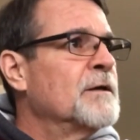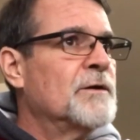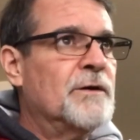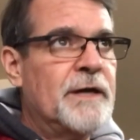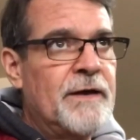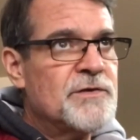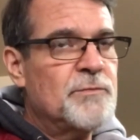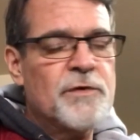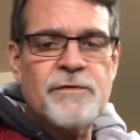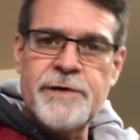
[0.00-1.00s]
Going to have some
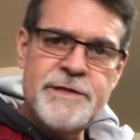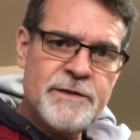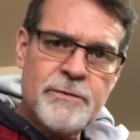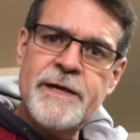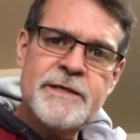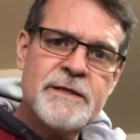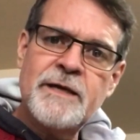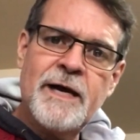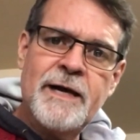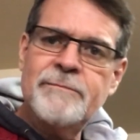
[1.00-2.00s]
more freezing rain
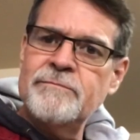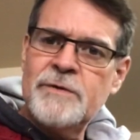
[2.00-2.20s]
tonight.